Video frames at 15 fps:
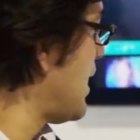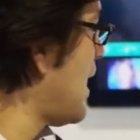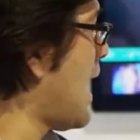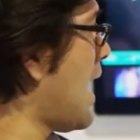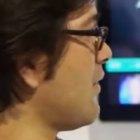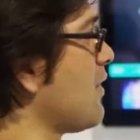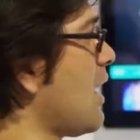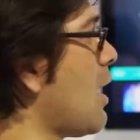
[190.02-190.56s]

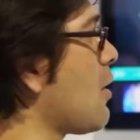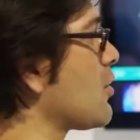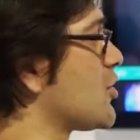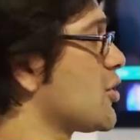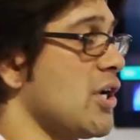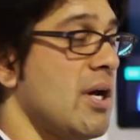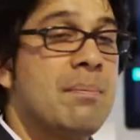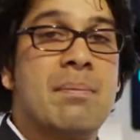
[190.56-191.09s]
has our
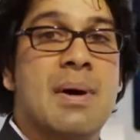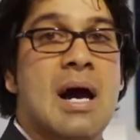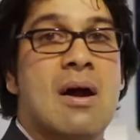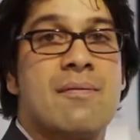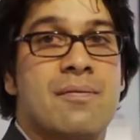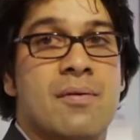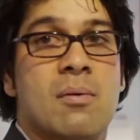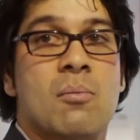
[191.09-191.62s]
chip,
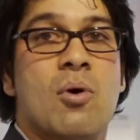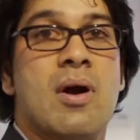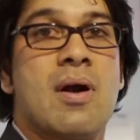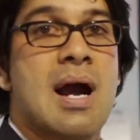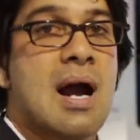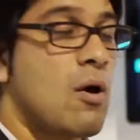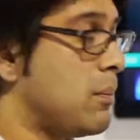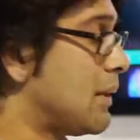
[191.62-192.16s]
our
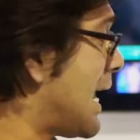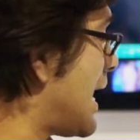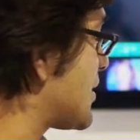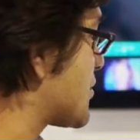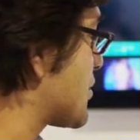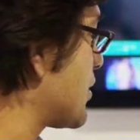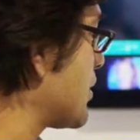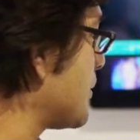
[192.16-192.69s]
firmware, our
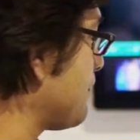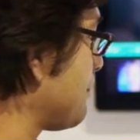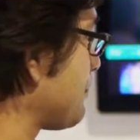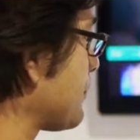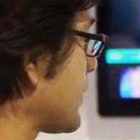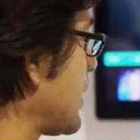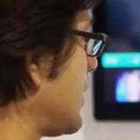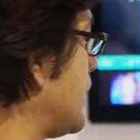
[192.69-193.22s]
blaster,
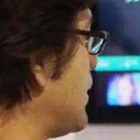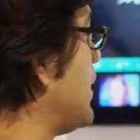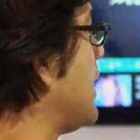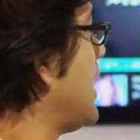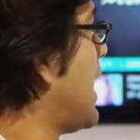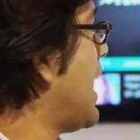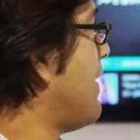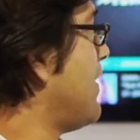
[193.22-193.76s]

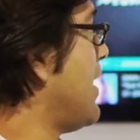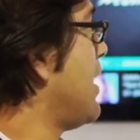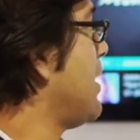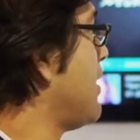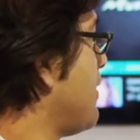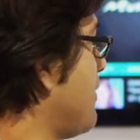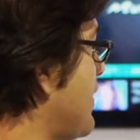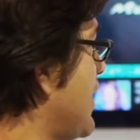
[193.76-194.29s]
and
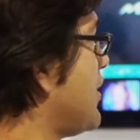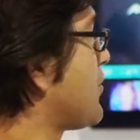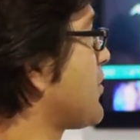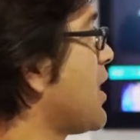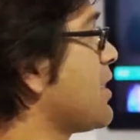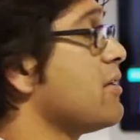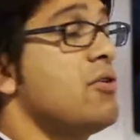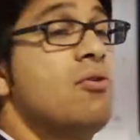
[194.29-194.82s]
then they
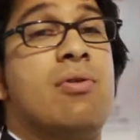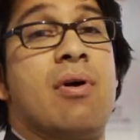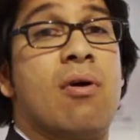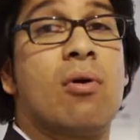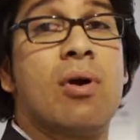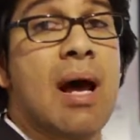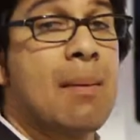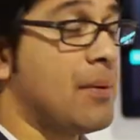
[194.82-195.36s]
decide to do their
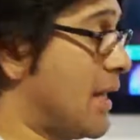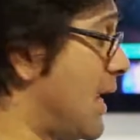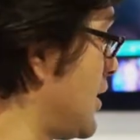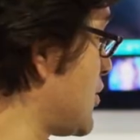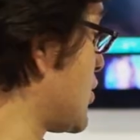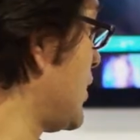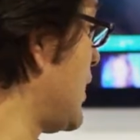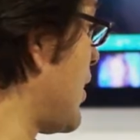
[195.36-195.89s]
own
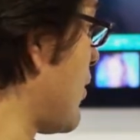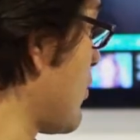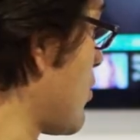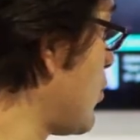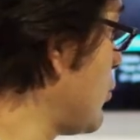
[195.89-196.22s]
application layer, their